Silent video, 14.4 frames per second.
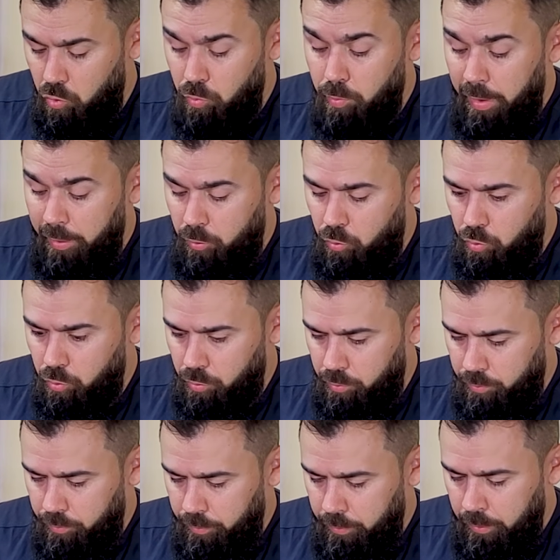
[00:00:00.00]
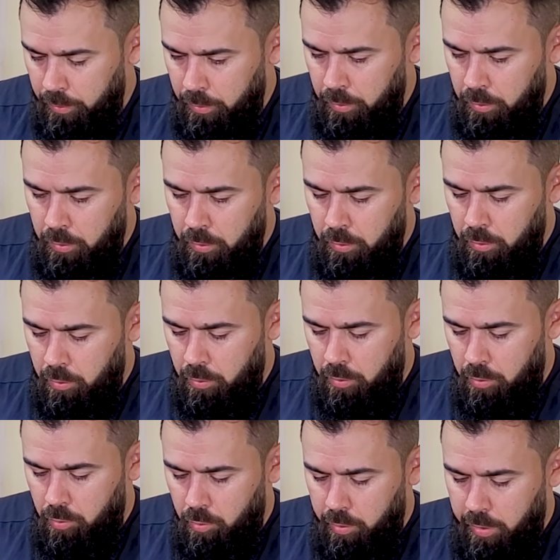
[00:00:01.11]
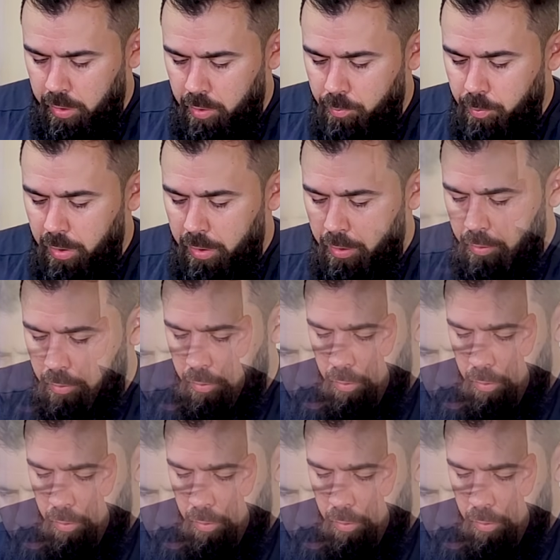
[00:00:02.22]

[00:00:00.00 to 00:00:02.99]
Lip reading: buy two. Okay, play.